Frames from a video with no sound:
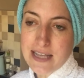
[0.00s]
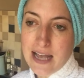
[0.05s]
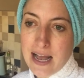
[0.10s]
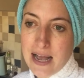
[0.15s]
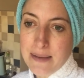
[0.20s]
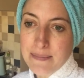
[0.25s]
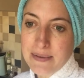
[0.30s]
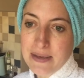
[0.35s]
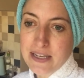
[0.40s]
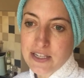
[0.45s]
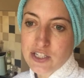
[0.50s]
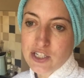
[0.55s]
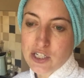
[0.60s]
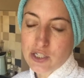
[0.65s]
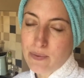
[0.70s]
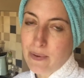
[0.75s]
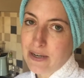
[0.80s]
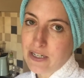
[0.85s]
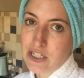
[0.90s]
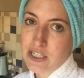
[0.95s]
Um, he's
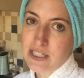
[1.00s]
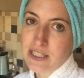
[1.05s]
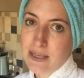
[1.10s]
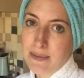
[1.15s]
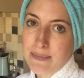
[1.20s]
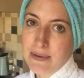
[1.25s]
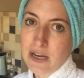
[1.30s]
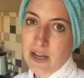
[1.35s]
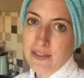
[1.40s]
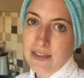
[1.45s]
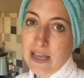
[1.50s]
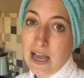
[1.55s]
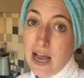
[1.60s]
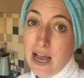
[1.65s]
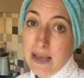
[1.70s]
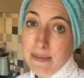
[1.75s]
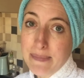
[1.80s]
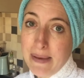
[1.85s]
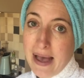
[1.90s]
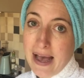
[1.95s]
just watching something on the
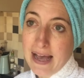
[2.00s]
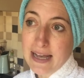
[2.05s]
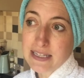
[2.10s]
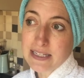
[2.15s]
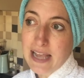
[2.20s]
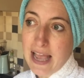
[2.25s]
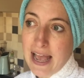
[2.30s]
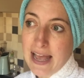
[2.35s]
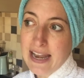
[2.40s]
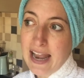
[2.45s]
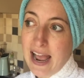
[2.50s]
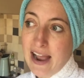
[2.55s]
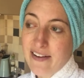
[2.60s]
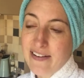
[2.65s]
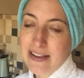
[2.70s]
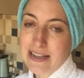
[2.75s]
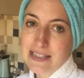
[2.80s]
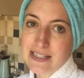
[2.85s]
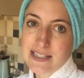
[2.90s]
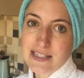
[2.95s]
iPad and
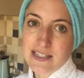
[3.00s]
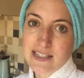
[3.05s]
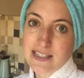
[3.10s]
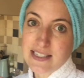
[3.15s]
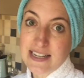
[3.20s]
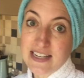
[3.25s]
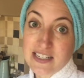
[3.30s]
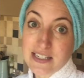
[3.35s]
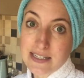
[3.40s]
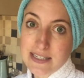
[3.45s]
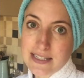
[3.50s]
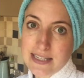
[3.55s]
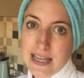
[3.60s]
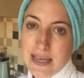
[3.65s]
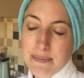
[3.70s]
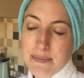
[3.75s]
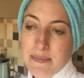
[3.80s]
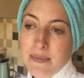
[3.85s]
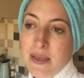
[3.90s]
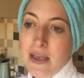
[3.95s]
Harry is still sound
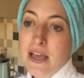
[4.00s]
asleep.